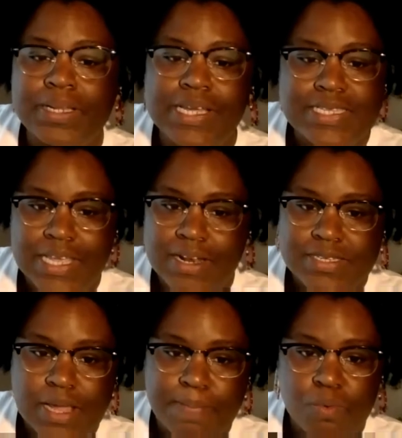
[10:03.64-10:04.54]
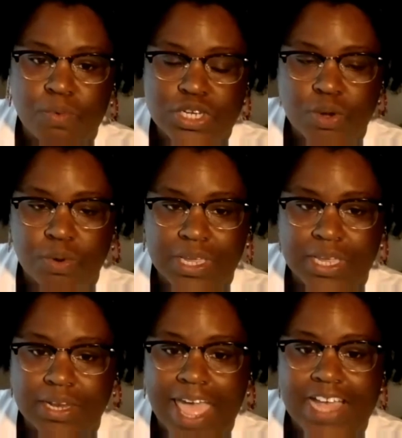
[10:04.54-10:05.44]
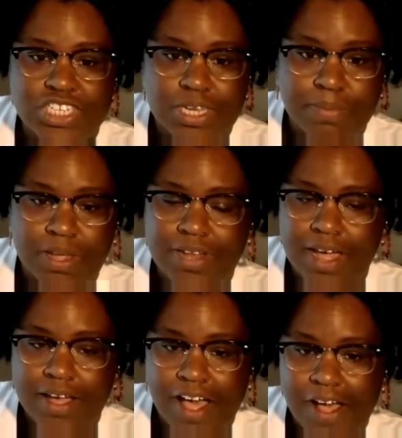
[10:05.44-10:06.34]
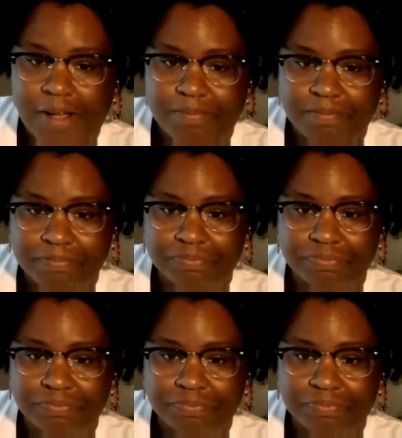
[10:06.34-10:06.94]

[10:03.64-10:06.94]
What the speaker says: please hit us up at reachaqueen@gmail.com.